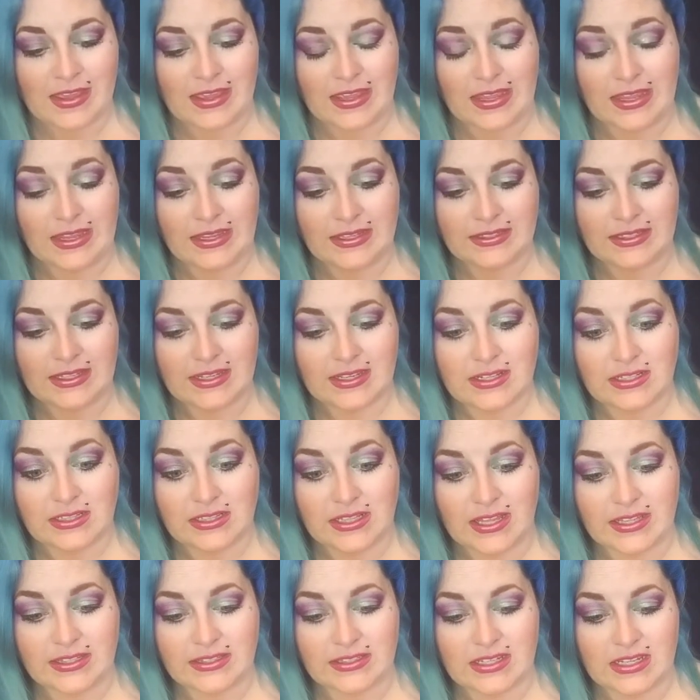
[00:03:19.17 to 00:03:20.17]
Easy
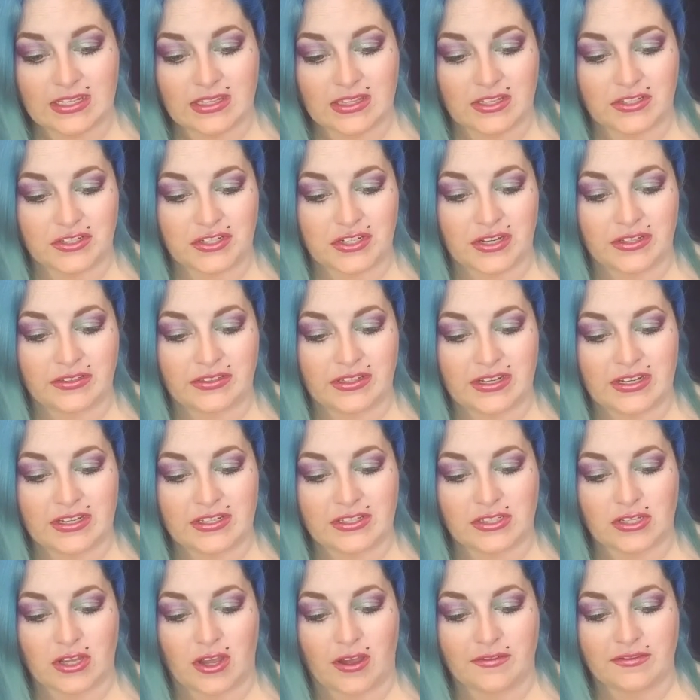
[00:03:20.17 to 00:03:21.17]
cleansing that gently
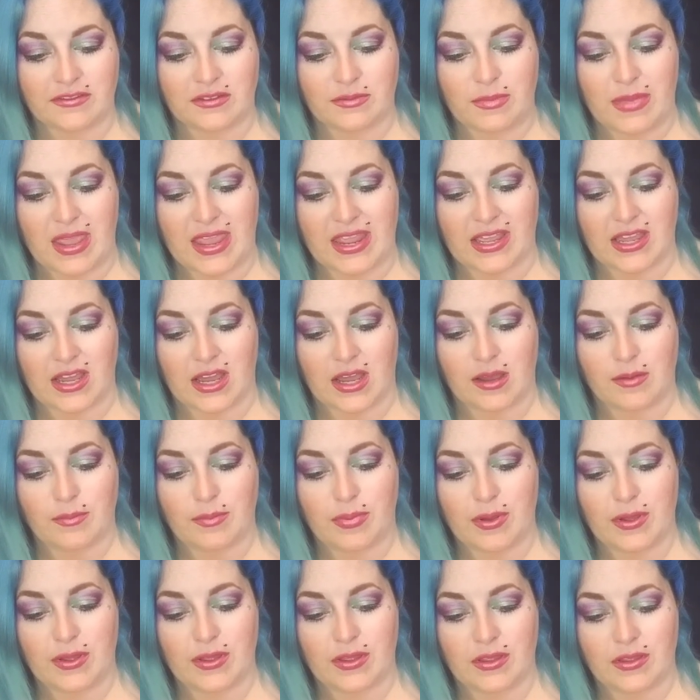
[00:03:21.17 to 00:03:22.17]
dissolves makeup
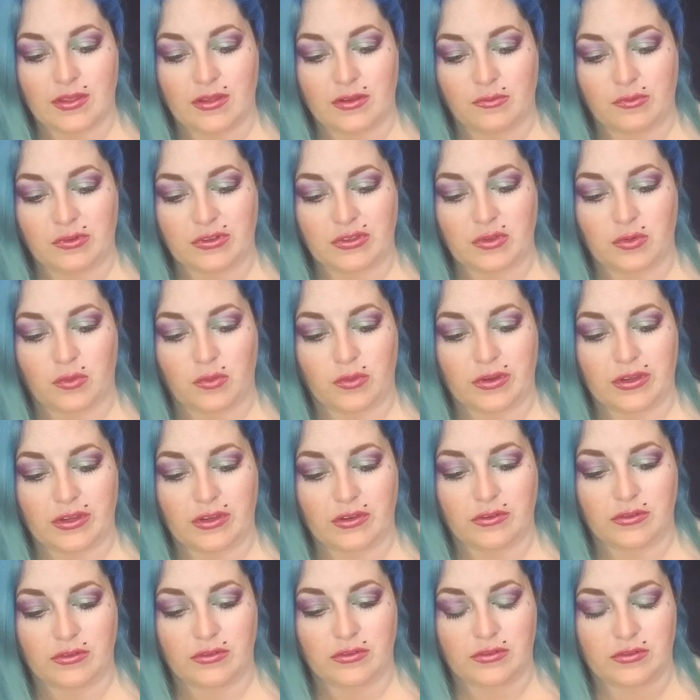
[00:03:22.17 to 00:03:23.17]
with
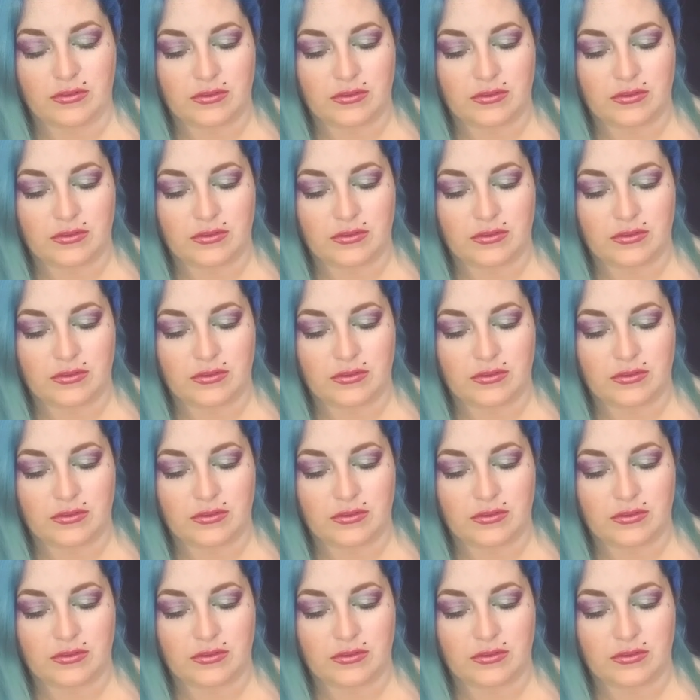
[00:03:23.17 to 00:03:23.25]
oil.